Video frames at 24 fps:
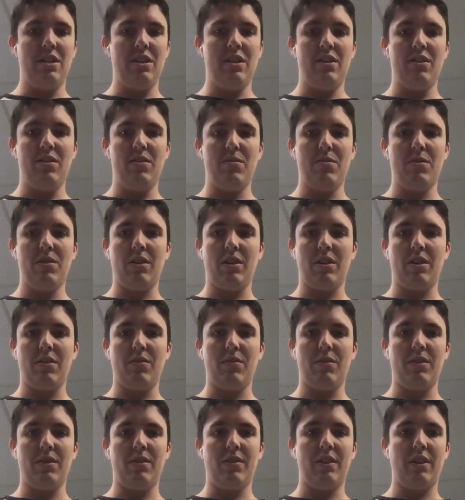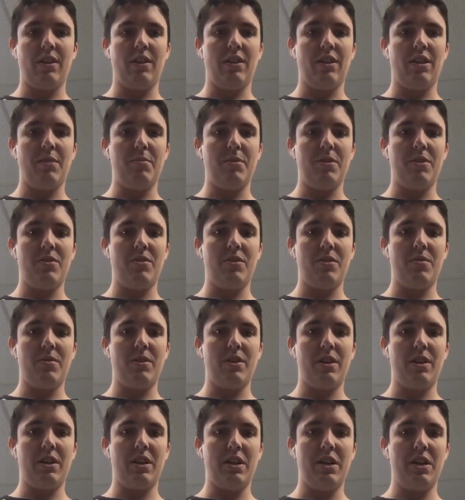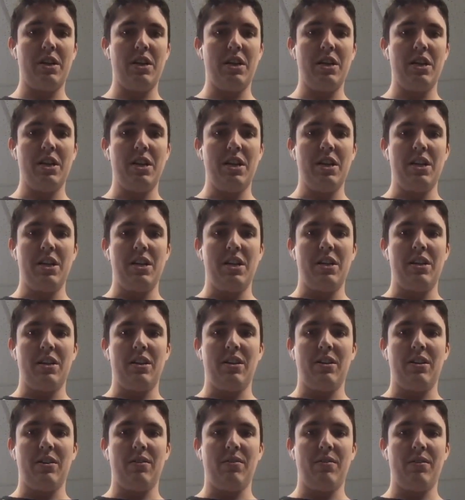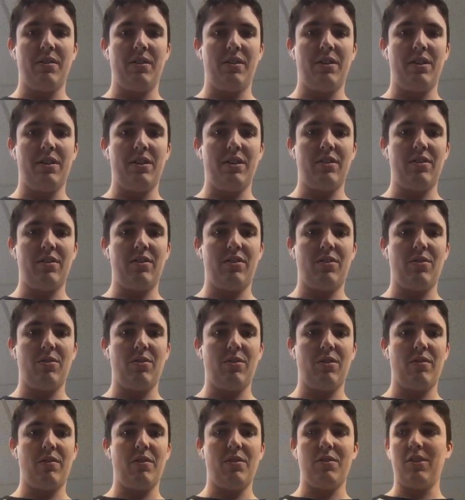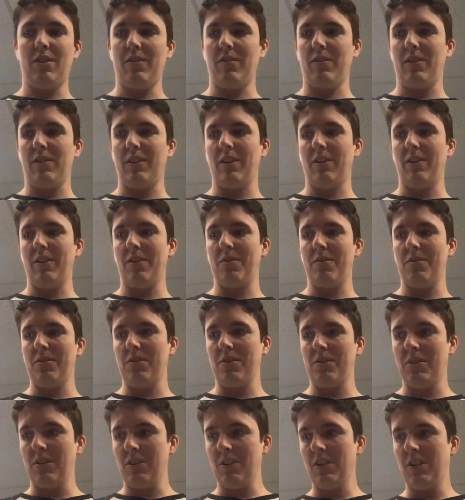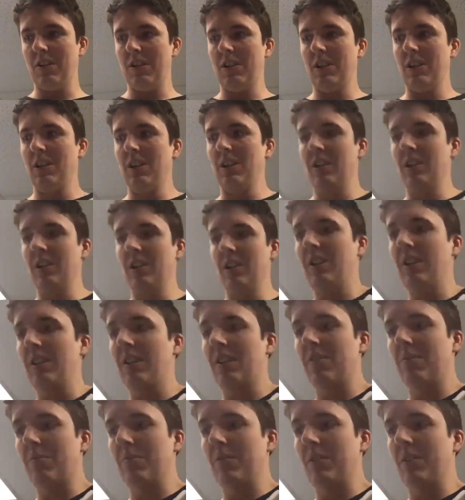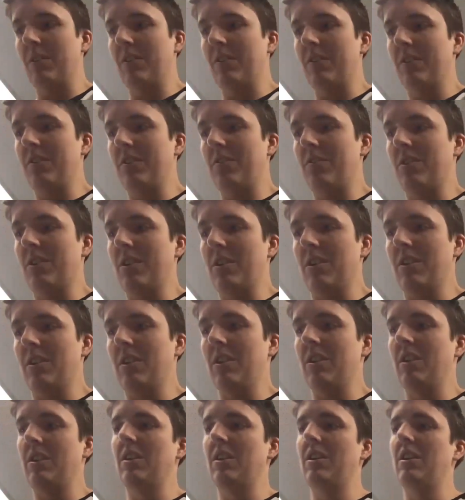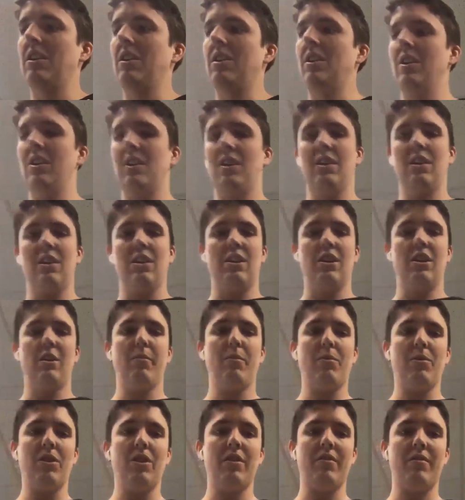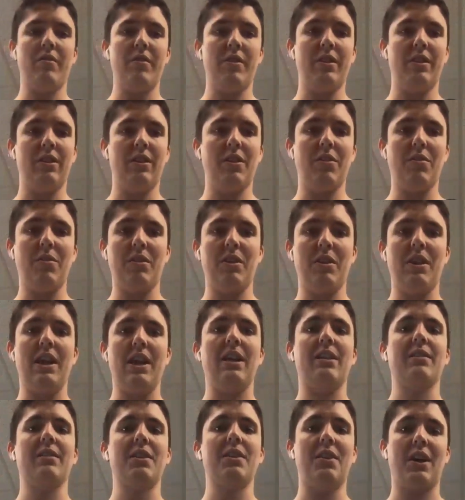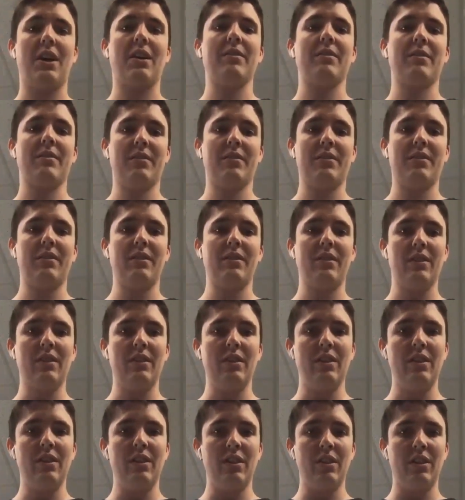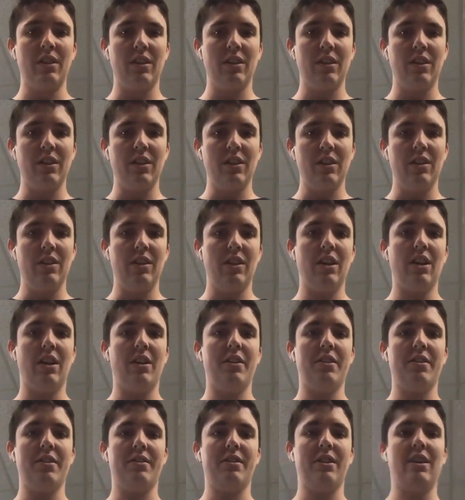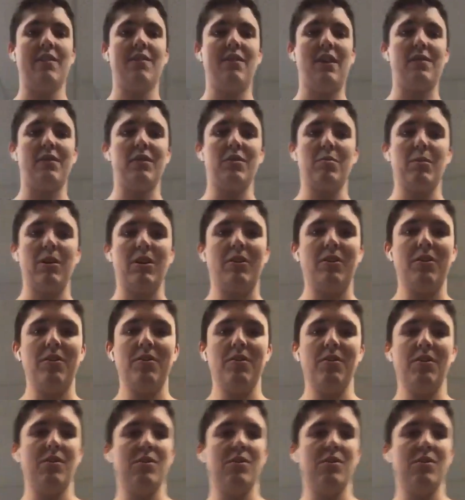no, we're not going to run a second library straight away. We're going to store the flow cell for later use. That's what we're going to do. I believe we literally, yeah, okay. Yeah, you just add 500 microliters as the